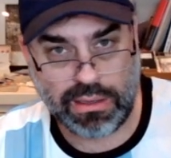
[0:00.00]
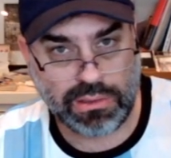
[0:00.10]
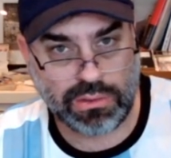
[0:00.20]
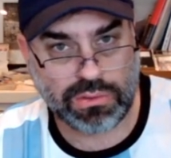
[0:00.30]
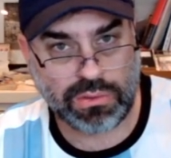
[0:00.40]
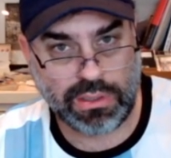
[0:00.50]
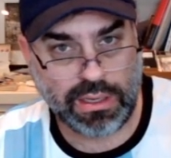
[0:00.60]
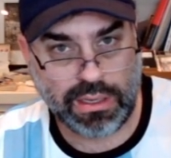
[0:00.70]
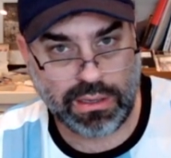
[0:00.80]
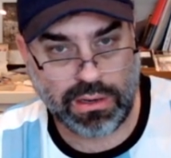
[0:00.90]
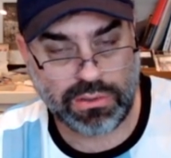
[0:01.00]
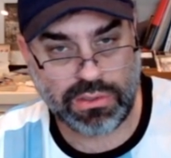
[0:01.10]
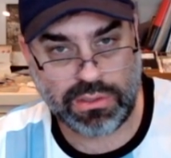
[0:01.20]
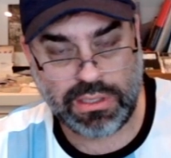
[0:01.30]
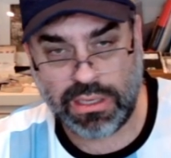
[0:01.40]
Industria
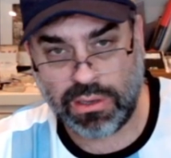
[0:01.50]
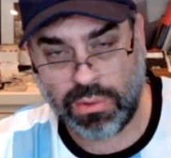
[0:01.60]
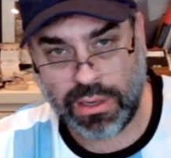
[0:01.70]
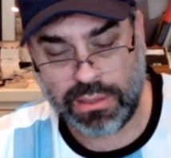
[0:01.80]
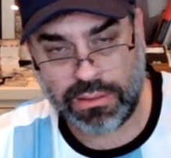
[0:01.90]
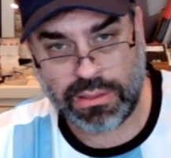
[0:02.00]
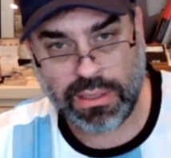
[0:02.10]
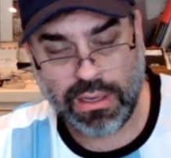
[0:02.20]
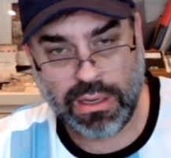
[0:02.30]
Argentina ones,